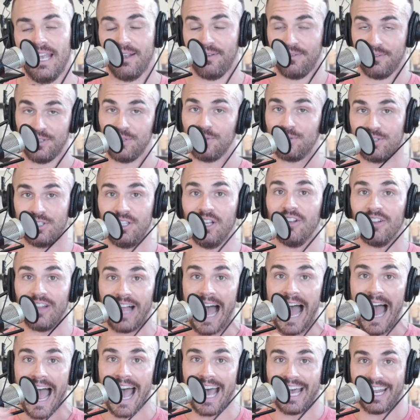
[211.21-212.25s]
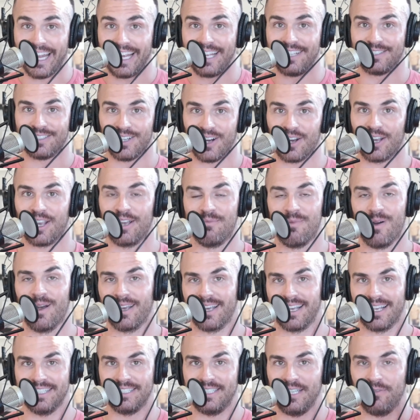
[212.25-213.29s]
You still had a target
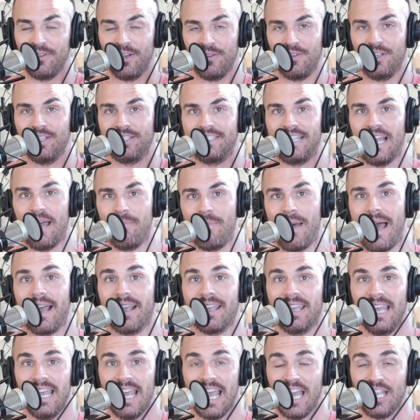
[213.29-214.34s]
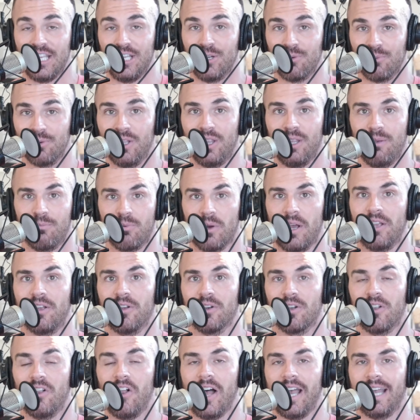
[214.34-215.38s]
market because even if you step back and you really break your
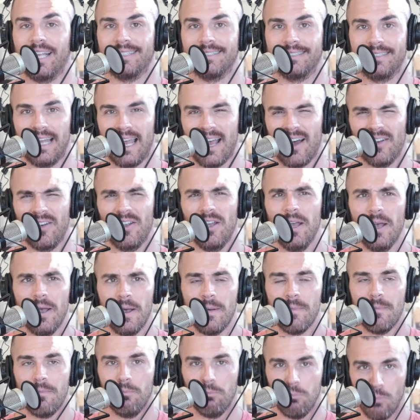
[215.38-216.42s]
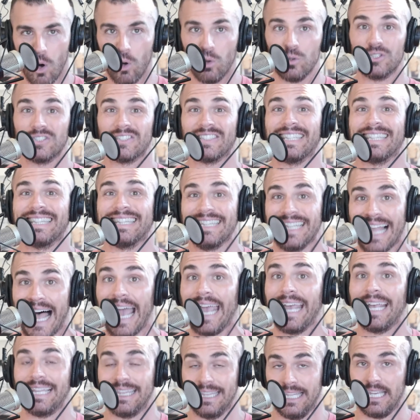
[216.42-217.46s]
clients down, most
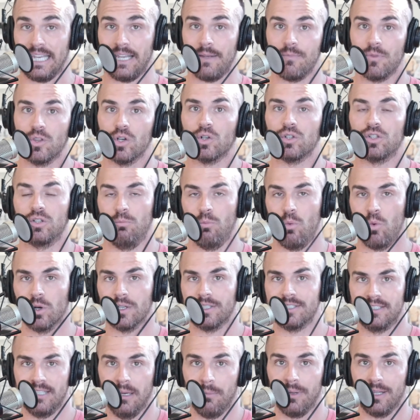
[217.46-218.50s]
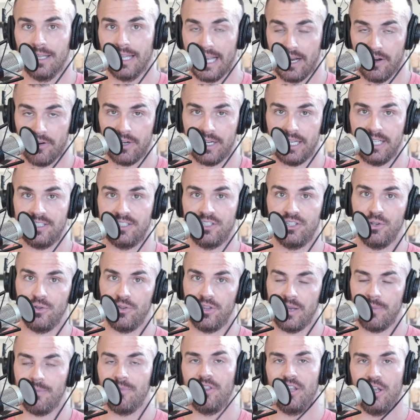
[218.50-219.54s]
likely there's more similarities to
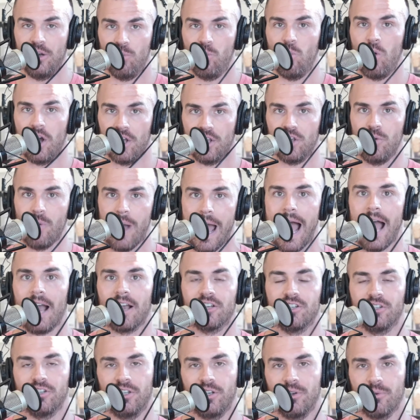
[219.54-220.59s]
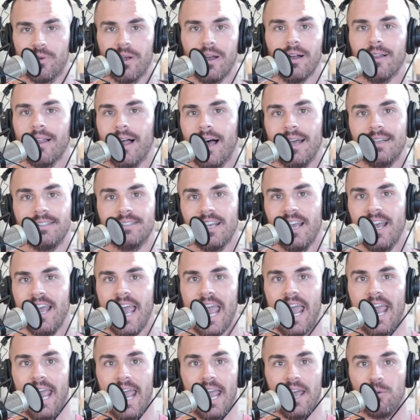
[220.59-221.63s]
them than what you actually realize.
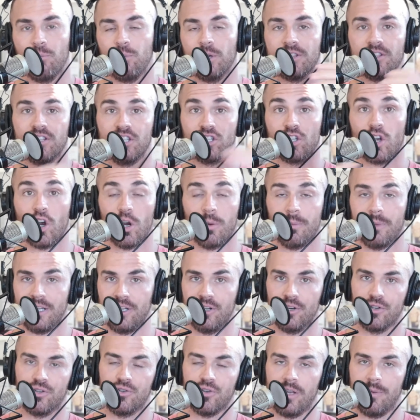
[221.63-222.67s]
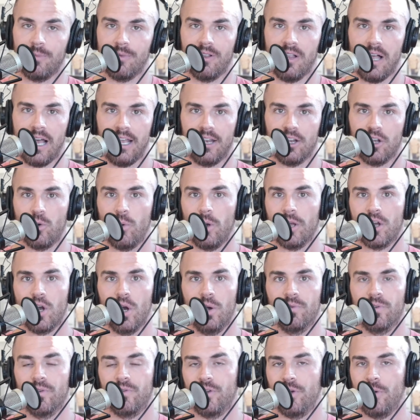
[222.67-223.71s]
And with determining your dream client, a quick
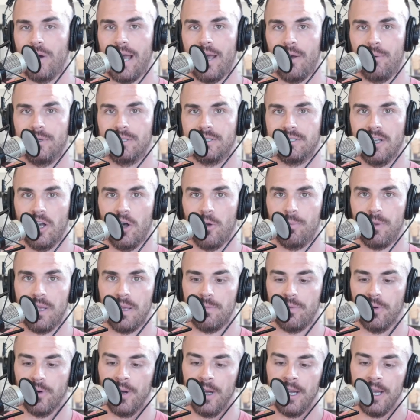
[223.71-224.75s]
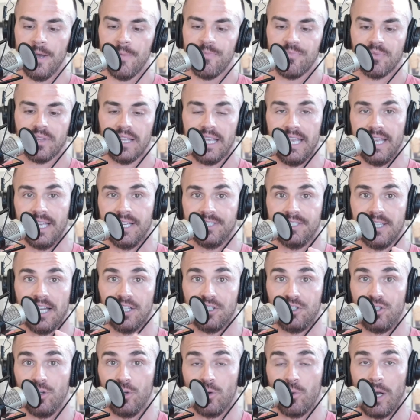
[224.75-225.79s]
overview I always tell people is
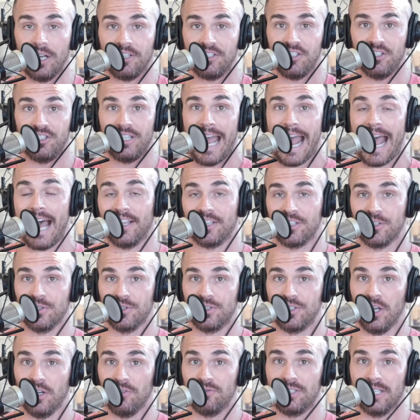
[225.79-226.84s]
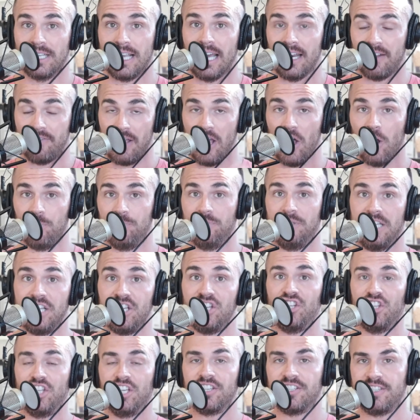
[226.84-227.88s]
2 questions to ask yourselves to kind of help
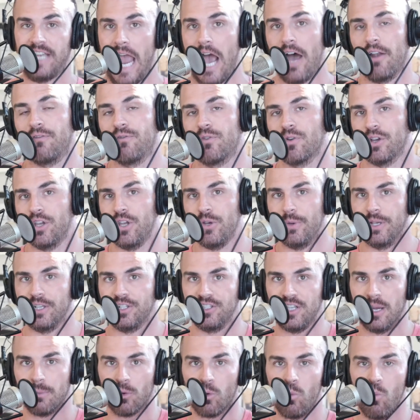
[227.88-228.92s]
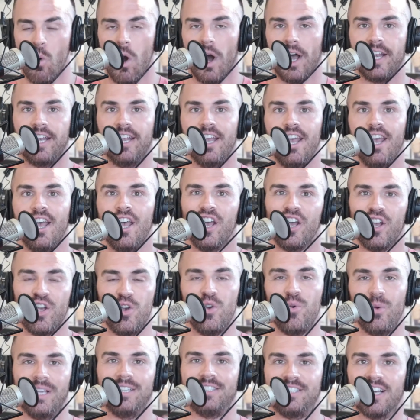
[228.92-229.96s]
niche this down for you is number one,
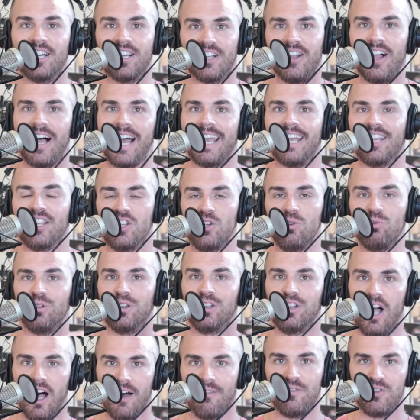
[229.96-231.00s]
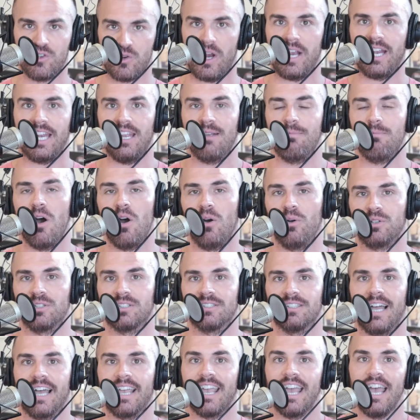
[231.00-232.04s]
who is the client you love training most?
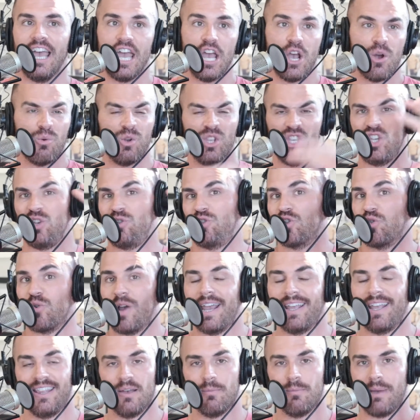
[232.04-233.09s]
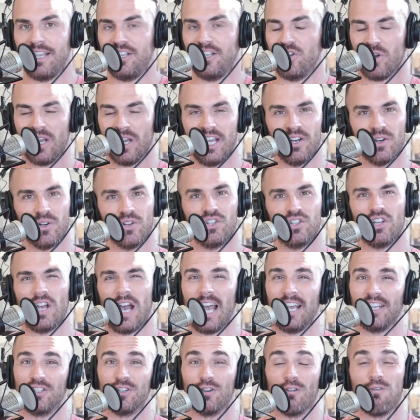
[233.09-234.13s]
Like when you train them and you're
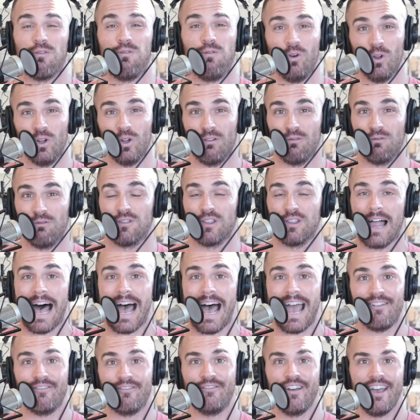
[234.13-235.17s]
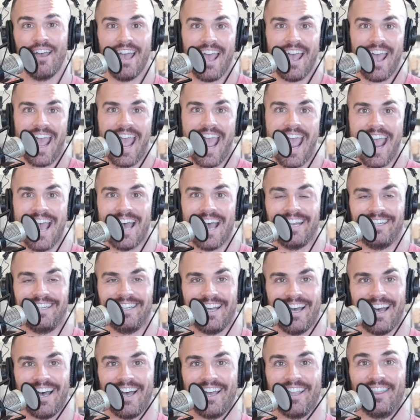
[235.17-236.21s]
energized, you're full of life, and
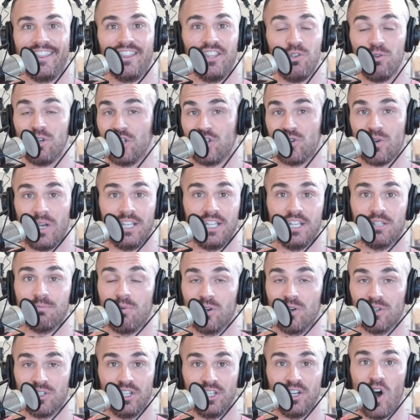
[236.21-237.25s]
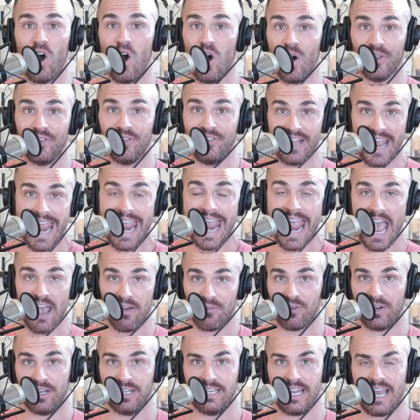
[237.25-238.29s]
you could train this person all day,
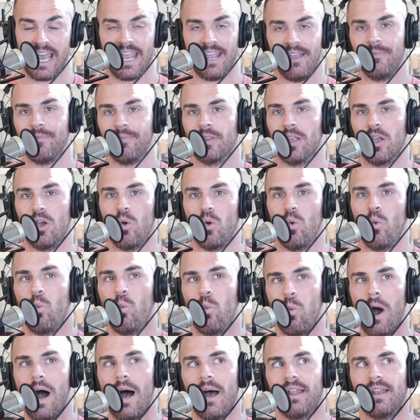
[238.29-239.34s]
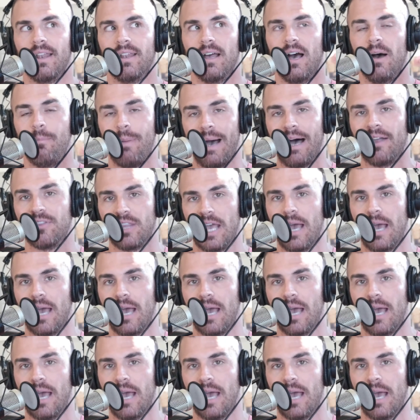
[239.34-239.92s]
every day. What about that